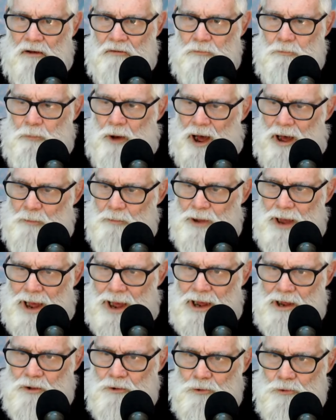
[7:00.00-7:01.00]
Bob
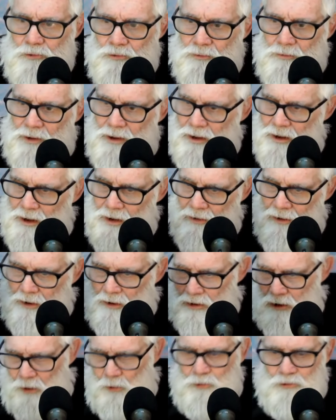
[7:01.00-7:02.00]
Geigel's, the
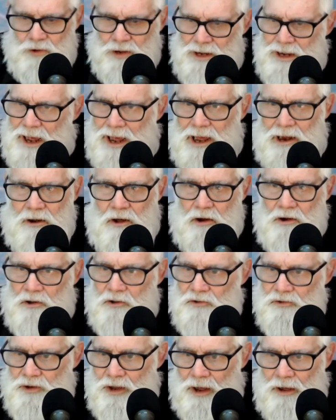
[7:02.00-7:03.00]
clothes he had on
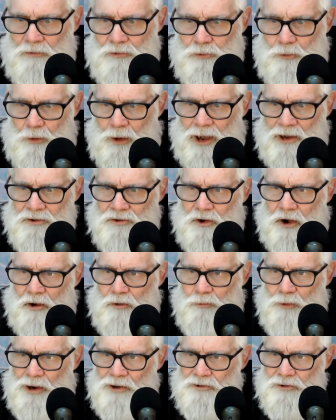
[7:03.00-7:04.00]
and stuff. So I started
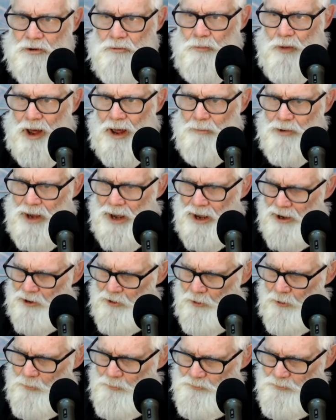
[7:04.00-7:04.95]
wrestling Bob Geigel.